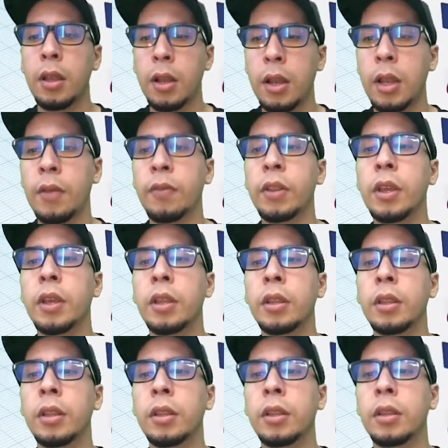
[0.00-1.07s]
Left click it,
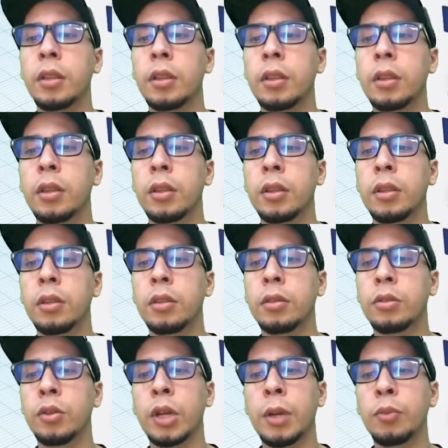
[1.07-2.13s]
you
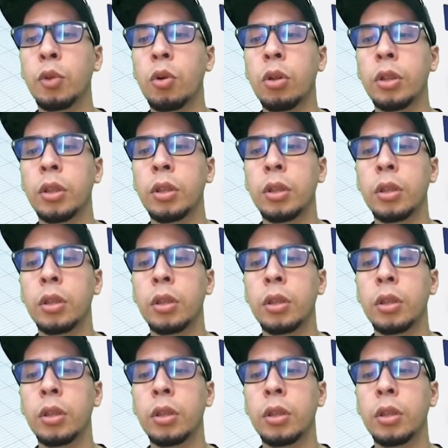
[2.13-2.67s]
don't have to hold it,